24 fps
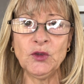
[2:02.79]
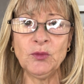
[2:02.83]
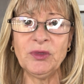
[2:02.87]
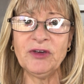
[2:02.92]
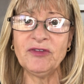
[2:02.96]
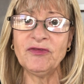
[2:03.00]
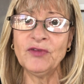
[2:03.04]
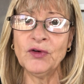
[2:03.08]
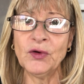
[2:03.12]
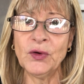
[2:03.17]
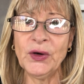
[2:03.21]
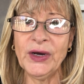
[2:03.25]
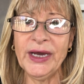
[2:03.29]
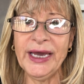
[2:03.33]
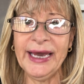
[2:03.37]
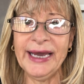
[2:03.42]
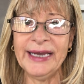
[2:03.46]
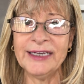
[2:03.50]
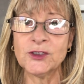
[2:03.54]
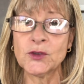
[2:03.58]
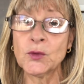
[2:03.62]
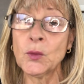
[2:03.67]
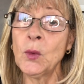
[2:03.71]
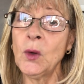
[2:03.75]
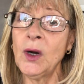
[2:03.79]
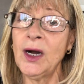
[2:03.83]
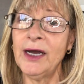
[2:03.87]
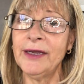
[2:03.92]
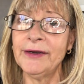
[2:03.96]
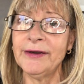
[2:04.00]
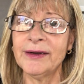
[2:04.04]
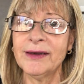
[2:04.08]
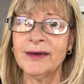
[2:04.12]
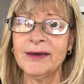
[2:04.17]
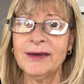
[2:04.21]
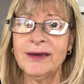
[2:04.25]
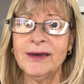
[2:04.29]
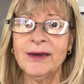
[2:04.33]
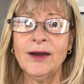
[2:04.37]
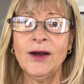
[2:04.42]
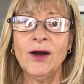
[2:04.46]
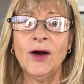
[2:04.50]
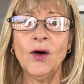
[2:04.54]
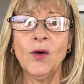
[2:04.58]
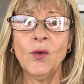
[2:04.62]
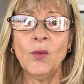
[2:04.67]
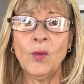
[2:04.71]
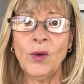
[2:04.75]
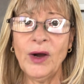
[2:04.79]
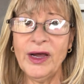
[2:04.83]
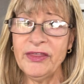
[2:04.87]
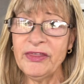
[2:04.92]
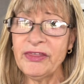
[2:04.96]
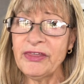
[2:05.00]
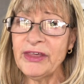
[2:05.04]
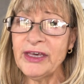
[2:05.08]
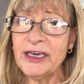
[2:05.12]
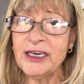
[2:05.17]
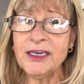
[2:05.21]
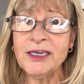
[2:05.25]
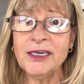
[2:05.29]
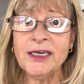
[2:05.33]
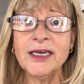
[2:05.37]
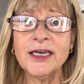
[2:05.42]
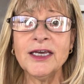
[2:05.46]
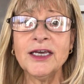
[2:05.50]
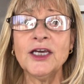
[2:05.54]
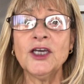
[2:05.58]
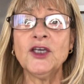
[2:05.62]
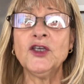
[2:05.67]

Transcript: beforehand. One thing